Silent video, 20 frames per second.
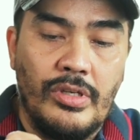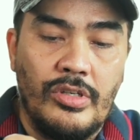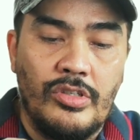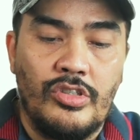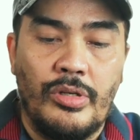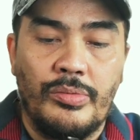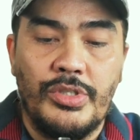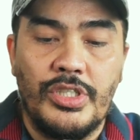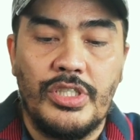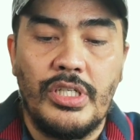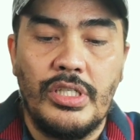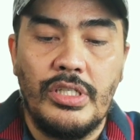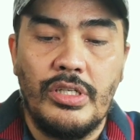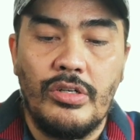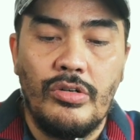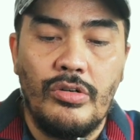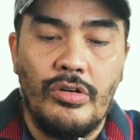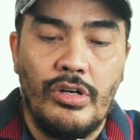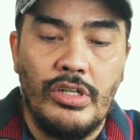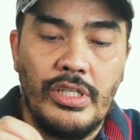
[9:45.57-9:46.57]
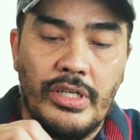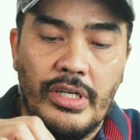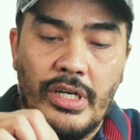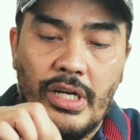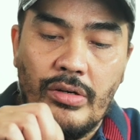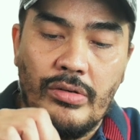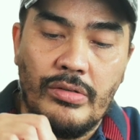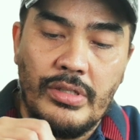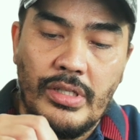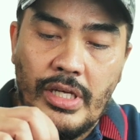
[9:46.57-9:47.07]
So I'm just gonna go all
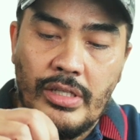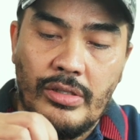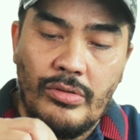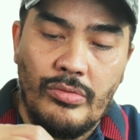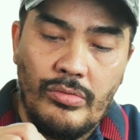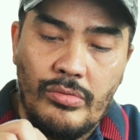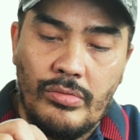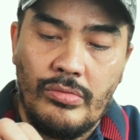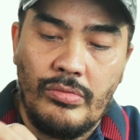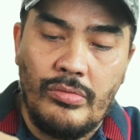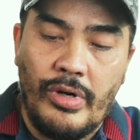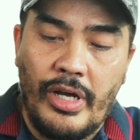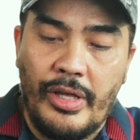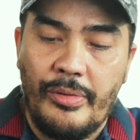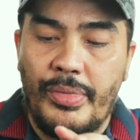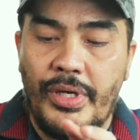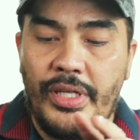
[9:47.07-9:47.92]
around and wipe